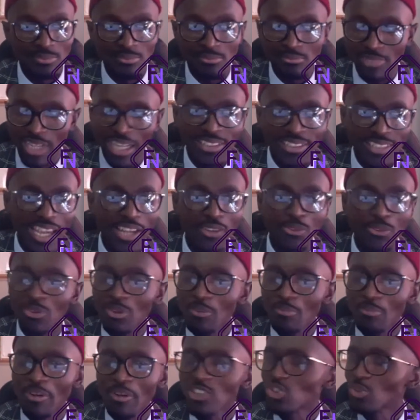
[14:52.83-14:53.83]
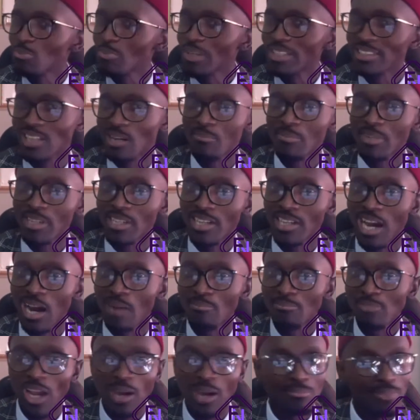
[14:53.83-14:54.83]
Granddad, would you please mentor me?
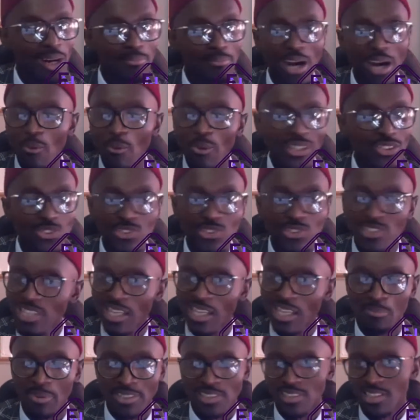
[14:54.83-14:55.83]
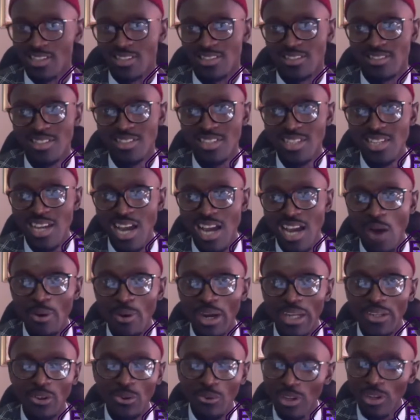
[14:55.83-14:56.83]
I want to start a business.
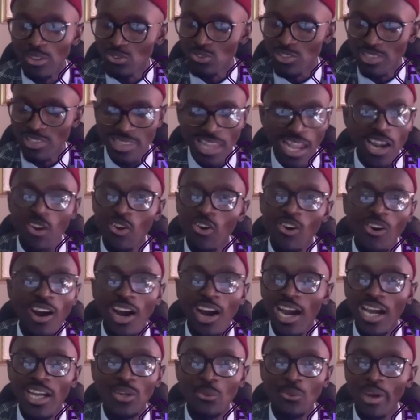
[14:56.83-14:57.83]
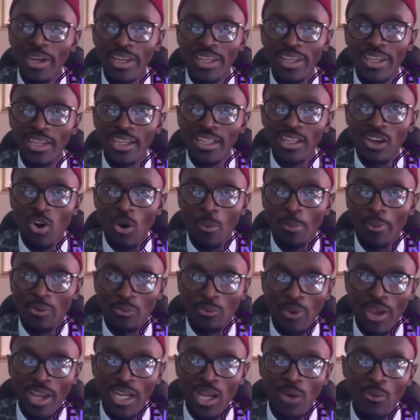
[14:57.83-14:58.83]
I don't want to stay longer in working in a corporate world.